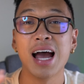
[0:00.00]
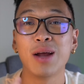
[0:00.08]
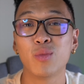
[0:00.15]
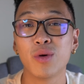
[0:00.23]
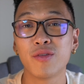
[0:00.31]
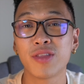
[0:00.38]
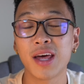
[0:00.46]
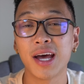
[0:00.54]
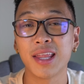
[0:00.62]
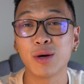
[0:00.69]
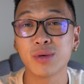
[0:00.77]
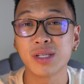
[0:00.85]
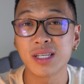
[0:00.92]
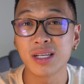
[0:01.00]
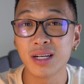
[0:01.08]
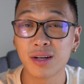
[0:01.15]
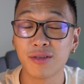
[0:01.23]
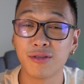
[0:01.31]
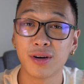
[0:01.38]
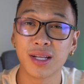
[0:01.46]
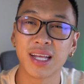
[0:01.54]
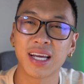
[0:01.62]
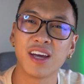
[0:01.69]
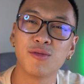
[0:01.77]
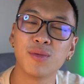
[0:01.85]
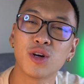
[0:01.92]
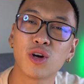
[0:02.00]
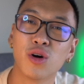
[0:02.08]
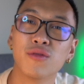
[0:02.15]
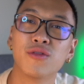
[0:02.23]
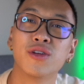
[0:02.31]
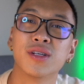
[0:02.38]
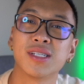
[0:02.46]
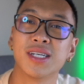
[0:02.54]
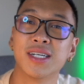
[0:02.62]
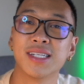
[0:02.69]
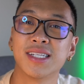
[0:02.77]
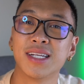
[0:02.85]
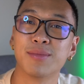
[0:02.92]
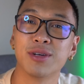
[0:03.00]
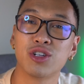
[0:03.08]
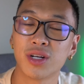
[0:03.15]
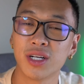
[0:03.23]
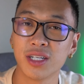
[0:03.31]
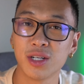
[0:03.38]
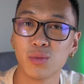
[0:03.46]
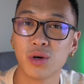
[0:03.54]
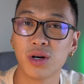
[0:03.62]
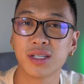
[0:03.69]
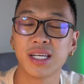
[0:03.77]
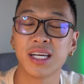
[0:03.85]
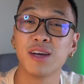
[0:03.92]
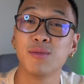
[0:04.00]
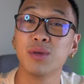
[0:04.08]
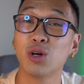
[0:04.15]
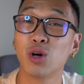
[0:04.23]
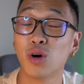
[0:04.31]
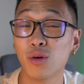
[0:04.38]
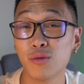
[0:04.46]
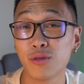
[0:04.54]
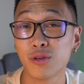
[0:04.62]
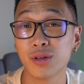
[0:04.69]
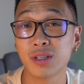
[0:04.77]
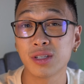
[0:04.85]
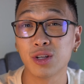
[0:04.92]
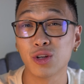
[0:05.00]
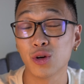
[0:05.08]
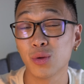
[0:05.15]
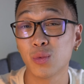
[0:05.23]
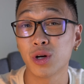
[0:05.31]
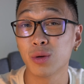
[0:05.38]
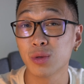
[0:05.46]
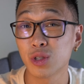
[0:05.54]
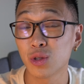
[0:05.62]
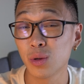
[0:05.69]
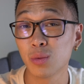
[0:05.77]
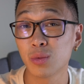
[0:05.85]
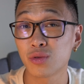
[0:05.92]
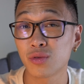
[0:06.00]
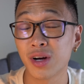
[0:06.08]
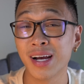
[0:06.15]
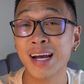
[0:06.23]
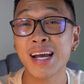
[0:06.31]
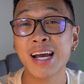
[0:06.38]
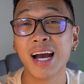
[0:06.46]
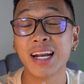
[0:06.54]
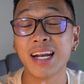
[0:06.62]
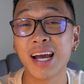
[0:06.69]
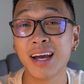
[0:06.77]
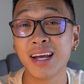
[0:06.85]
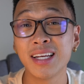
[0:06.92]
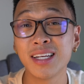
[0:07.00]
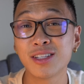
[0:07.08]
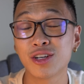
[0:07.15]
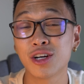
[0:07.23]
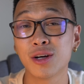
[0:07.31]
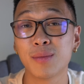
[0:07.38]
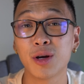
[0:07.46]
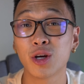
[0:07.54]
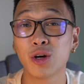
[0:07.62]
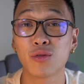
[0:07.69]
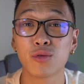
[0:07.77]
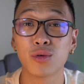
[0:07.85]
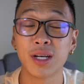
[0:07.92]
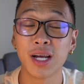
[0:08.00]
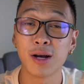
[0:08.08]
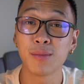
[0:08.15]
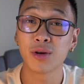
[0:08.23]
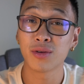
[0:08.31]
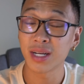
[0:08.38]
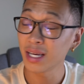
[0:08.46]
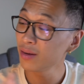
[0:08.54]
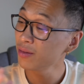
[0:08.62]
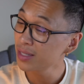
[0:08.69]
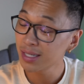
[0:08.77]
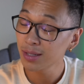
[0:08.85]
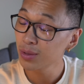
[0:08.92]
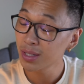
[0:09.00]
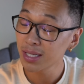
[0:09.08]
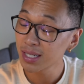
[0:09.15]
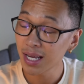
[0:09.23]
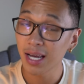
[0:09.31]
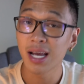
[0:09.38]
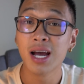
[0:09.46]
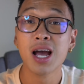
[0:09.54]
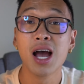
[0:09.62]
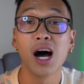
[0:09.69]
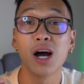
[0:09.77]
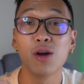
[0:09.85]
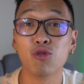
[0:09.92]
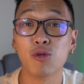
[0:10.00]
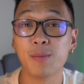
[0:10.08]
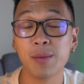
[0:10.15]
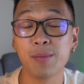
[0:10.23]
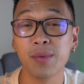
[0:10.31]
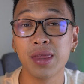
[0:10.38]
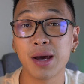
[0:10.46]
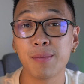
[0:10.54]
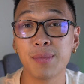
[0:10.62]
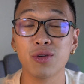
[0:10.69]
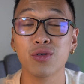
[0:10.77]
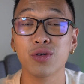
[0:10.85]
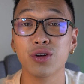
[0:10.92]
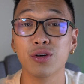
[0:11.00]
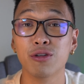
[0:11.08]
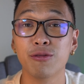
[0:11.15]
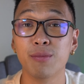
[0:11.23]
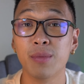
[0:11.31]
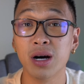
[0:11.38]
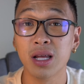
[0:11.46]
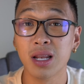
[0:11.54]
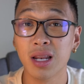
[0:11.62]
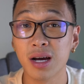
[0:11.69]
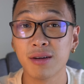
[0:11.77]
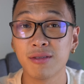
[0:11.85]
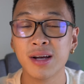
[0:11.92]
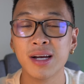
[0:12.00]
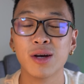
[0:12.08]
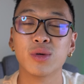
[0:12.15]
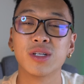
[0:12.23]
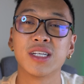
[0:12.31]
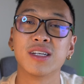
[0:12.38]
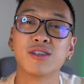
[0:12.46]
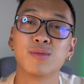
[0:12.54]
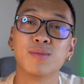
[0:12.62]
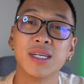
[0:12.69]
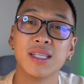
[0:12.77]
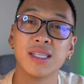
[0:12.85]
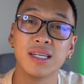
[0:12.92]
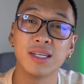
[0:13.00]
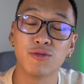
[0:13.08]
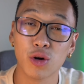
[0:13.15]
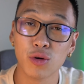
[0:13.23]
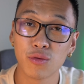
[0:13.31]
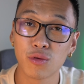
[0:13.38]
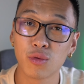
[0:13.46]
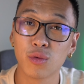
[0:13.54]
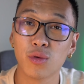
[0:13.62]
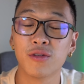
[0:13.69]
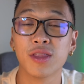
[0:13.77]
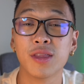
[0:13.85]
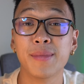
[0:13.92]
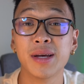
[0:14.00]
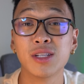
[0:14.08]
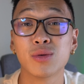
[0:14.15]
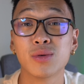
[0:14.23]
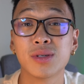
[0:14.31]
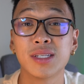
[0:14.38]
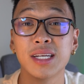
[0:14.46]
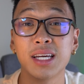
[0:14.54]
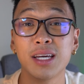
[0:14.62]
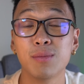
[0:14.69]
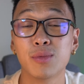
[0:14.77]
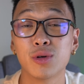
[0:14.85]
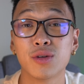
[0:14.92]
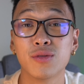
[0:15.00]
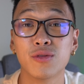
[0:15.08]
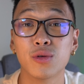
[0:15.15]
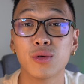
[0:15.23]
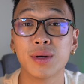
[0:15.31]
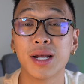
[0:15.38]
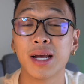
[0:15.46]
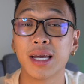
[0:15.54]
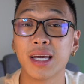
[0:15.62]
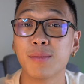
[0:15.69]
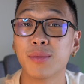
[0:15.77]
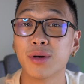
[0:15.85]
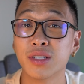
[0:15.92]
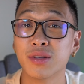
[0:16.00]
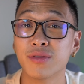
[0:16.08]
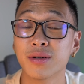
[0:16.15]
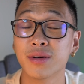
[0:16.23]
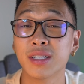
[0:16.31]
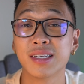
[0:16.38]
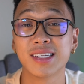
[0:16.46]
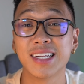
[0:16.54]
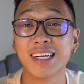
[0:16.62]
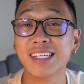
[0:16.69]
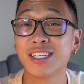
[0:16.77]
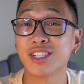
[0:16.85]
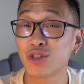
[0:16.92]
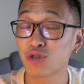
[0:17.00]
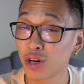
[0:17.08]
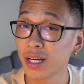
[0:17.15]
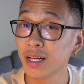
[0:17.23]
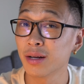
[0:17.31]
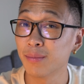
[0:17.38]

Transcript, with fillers: And with that, that was solidified. That gave me the confidence to understand my strategy works. It gave me the confidence to know what I was doing was right. And any time I go through a down period, even till this day, I remember that period of my life, which gives me the overall fundamentals to keep pushing forward and keep persevering. So that is trait